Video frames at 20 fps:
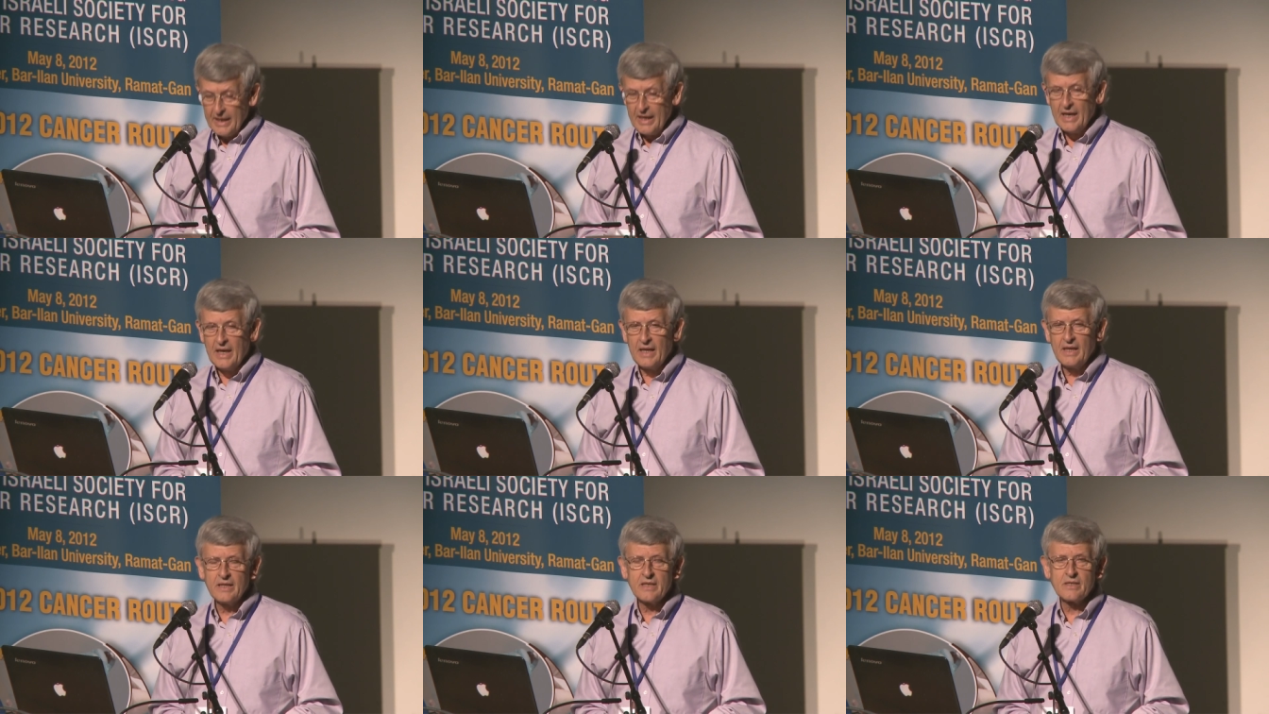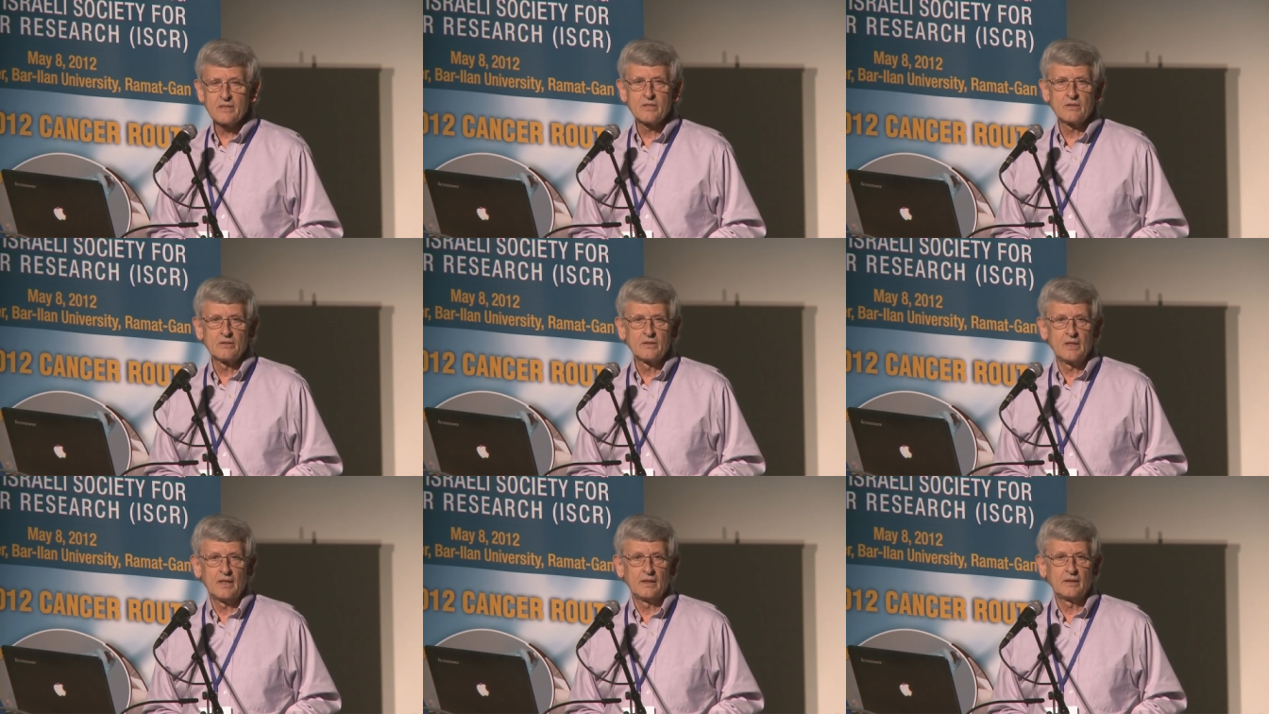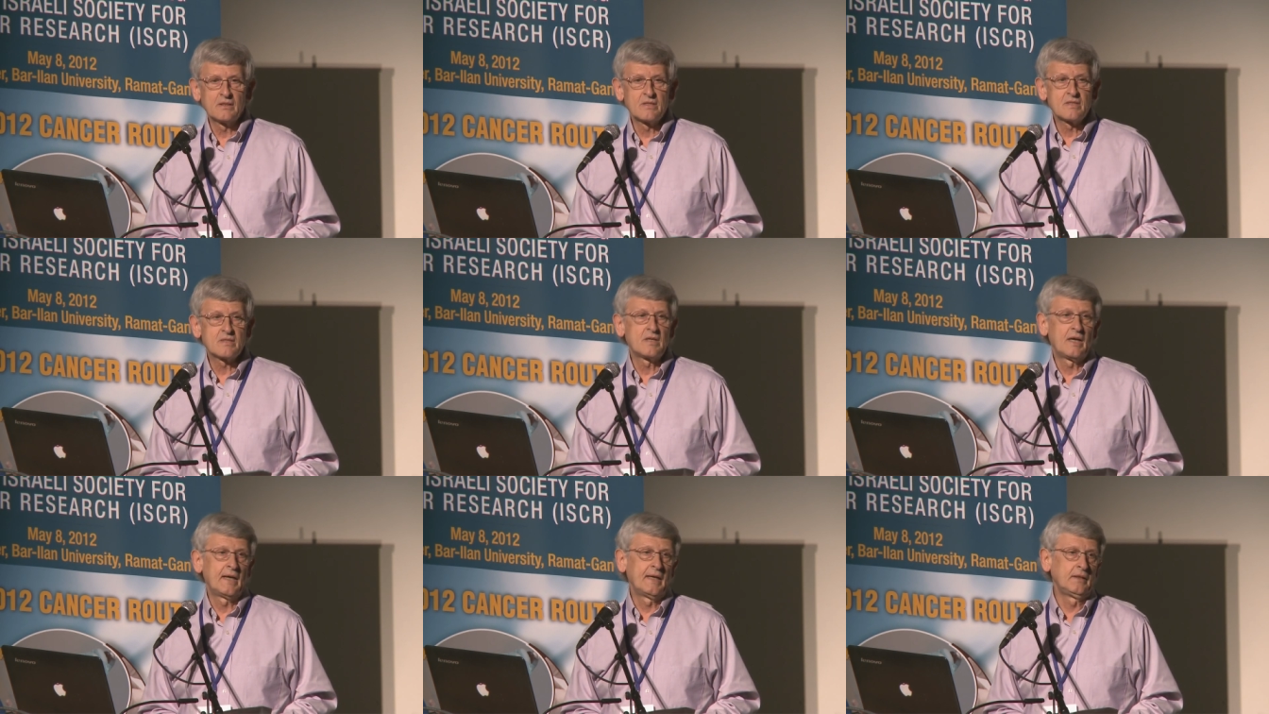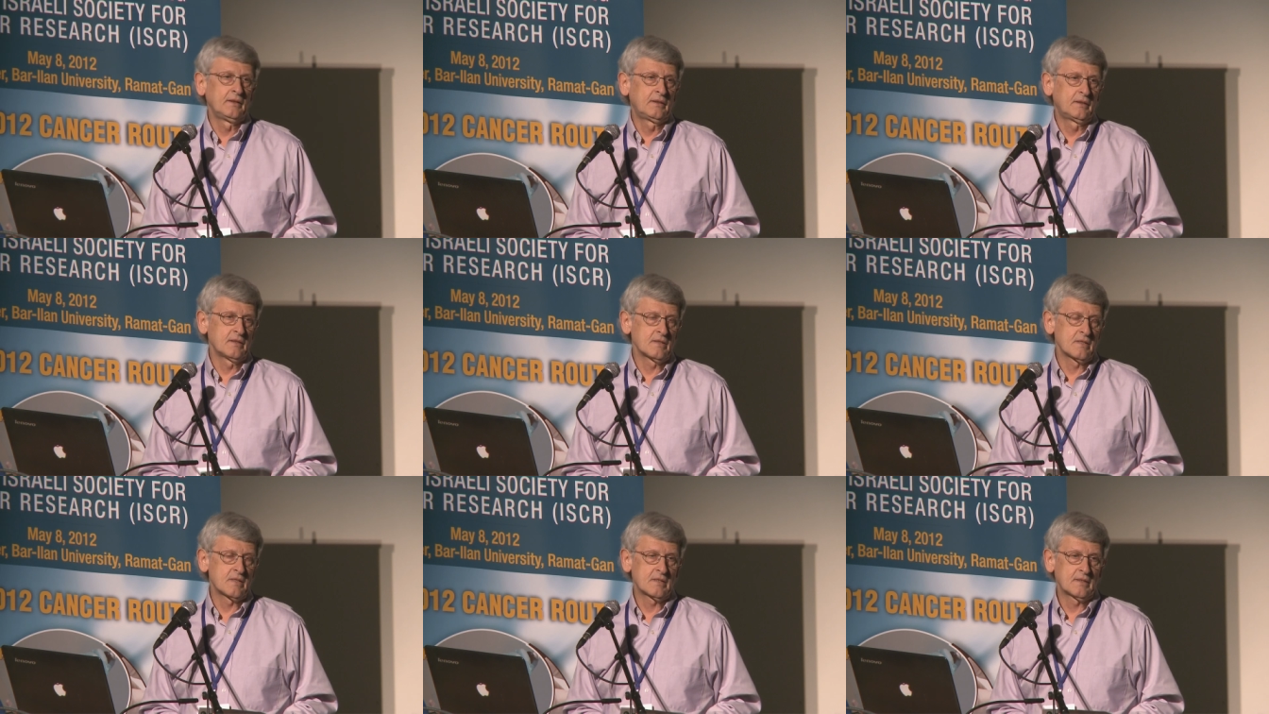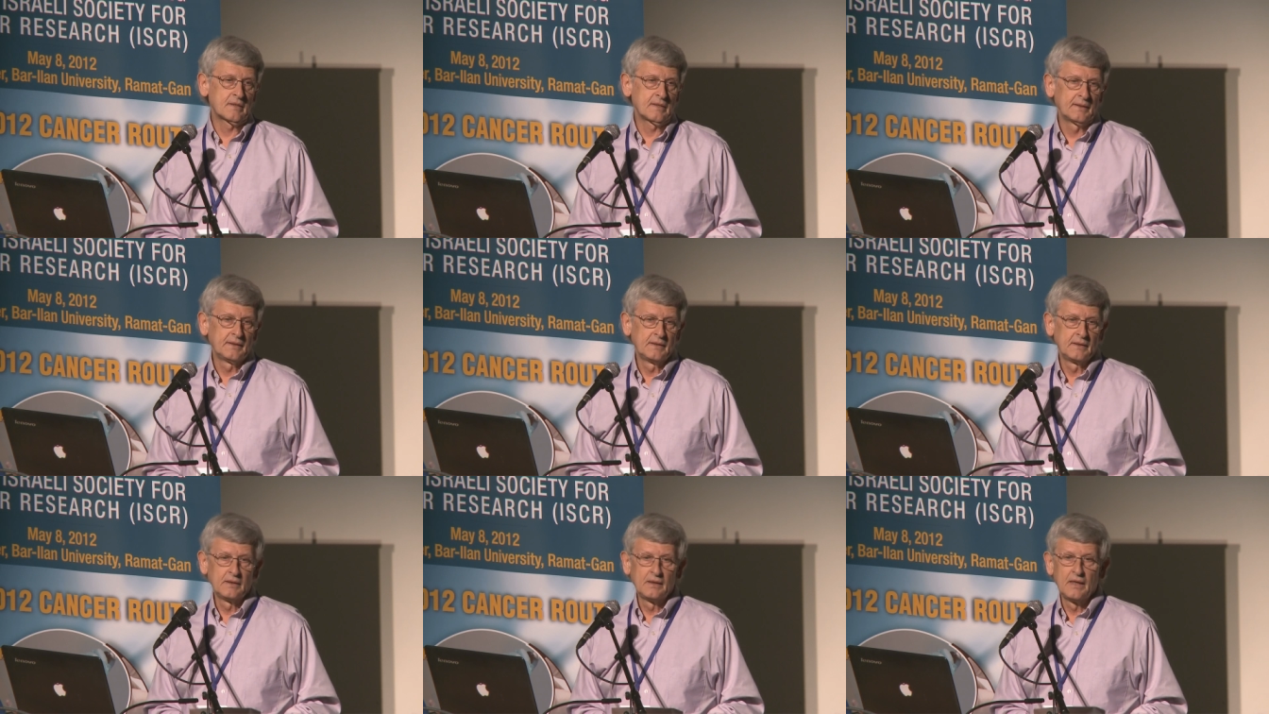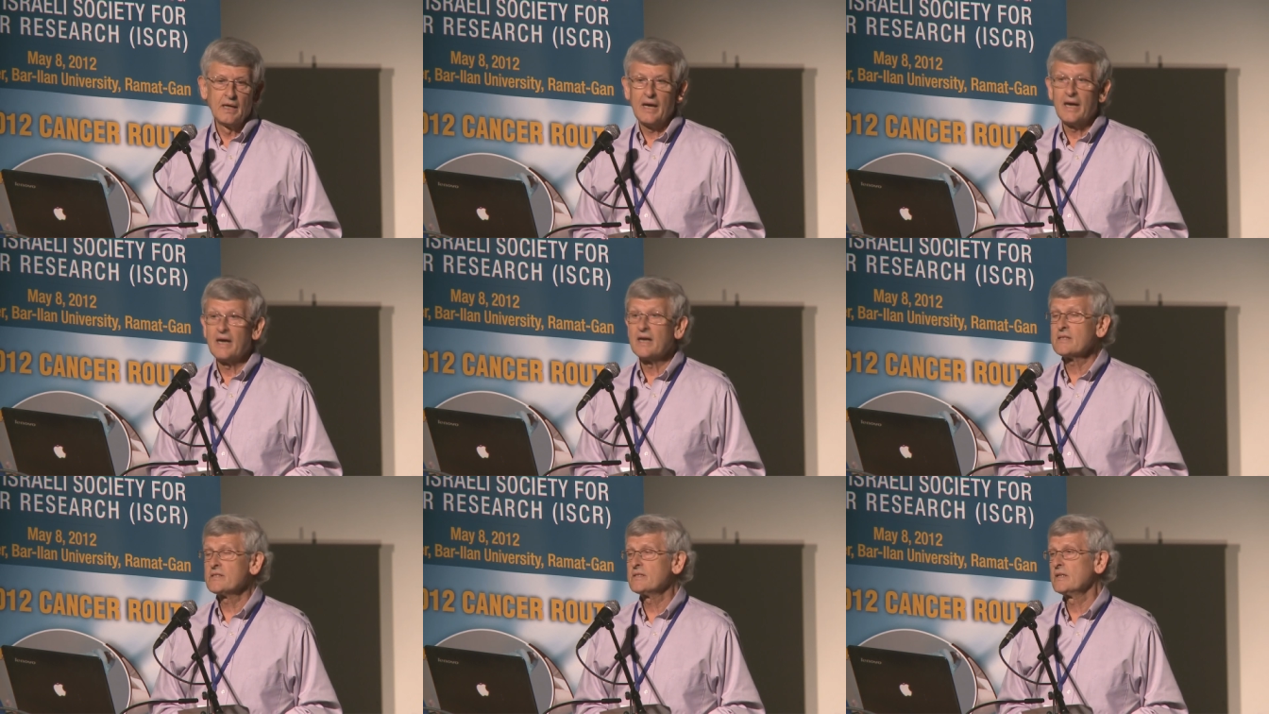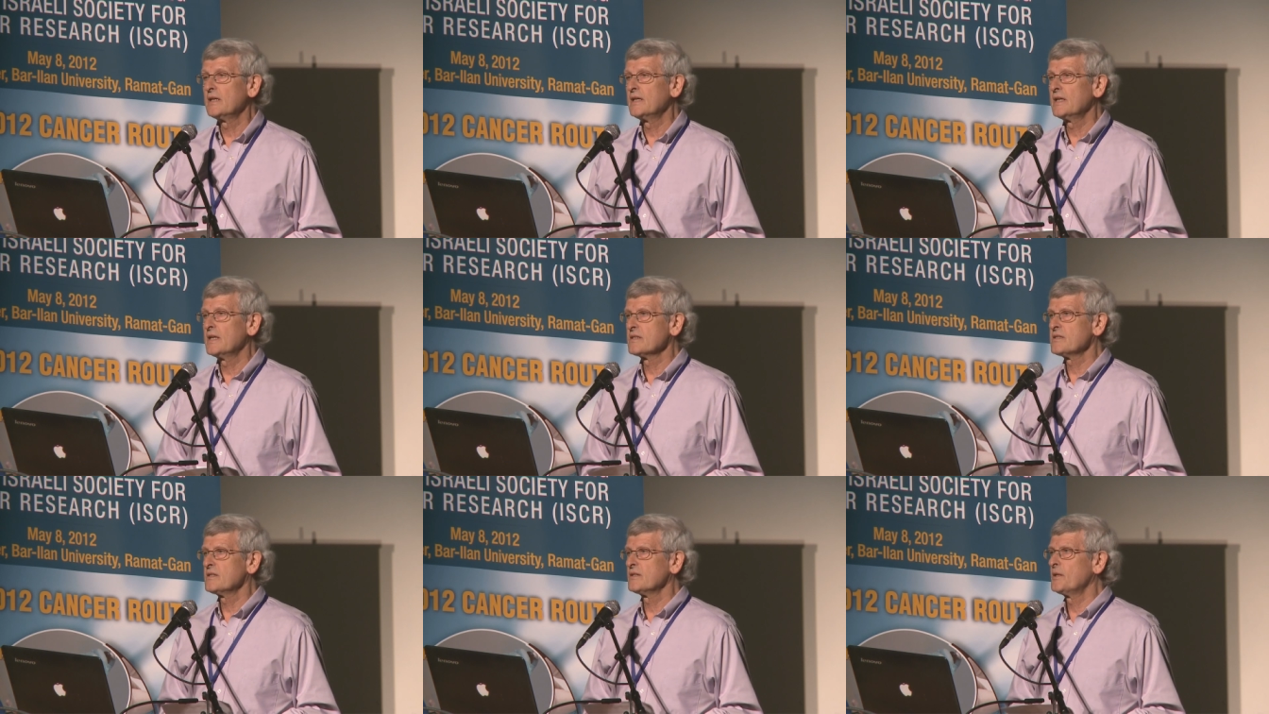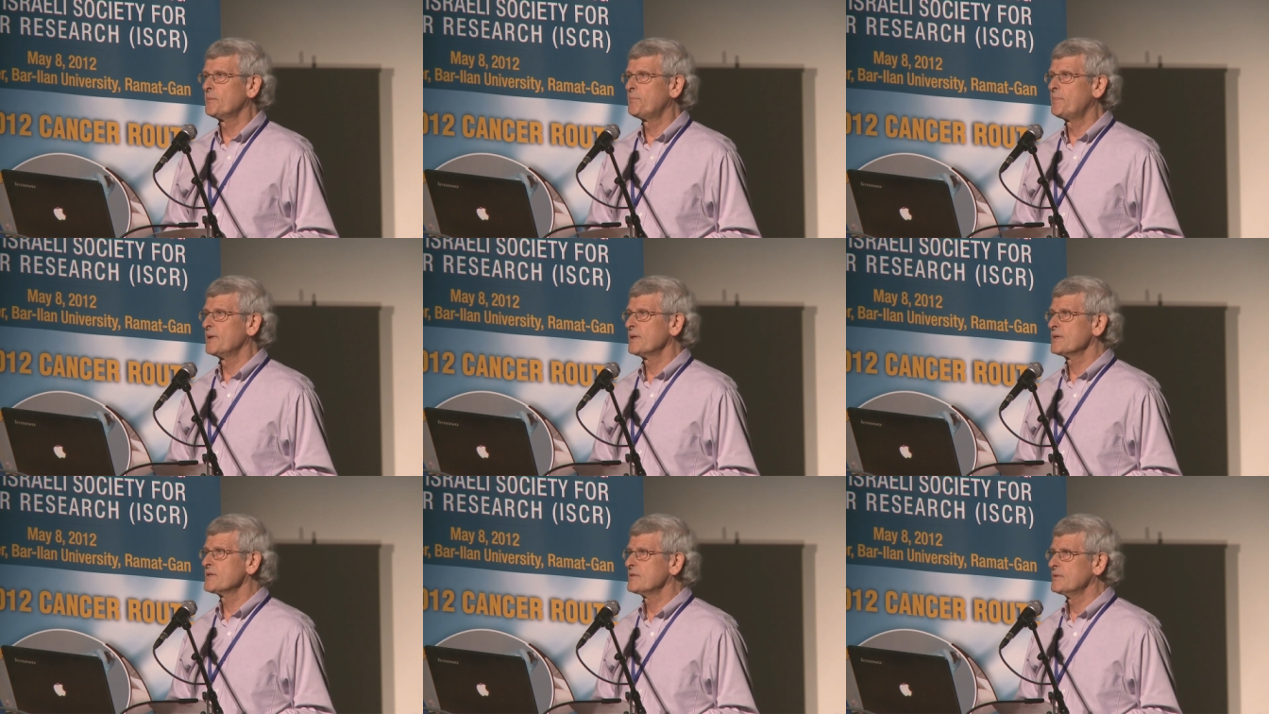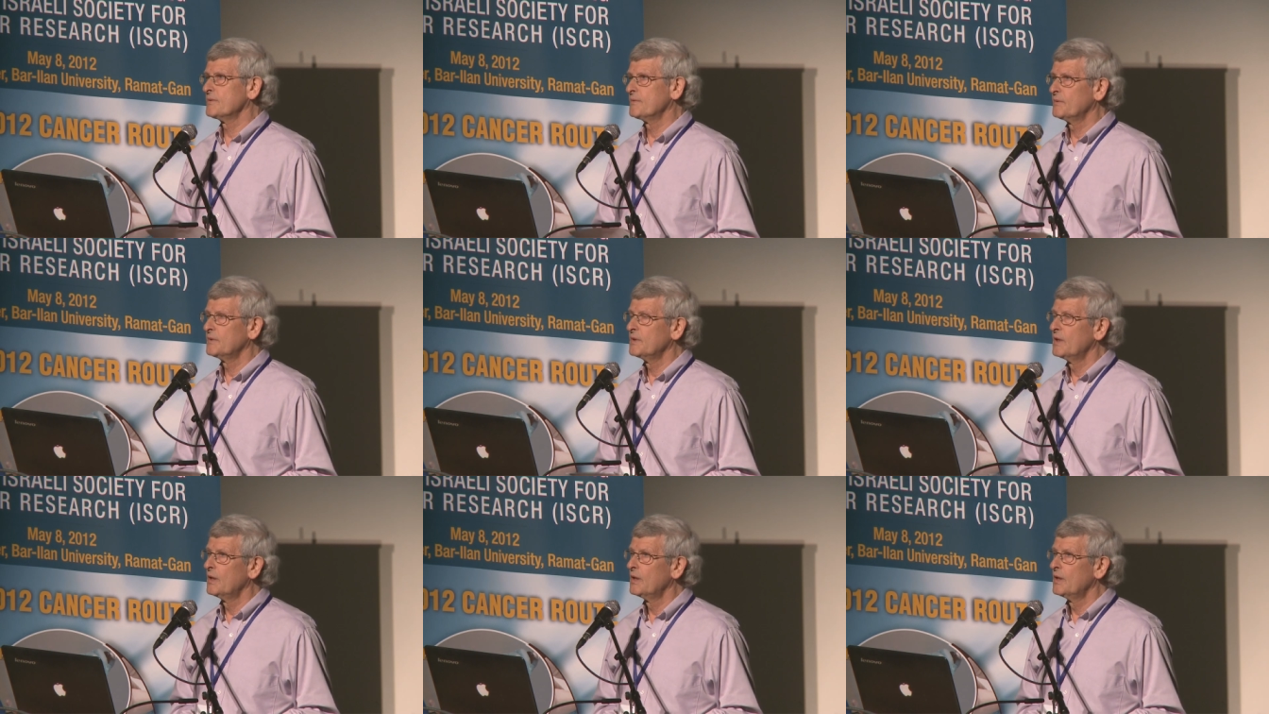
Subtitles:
Eliezer, the scientist, as Eliezer, the person,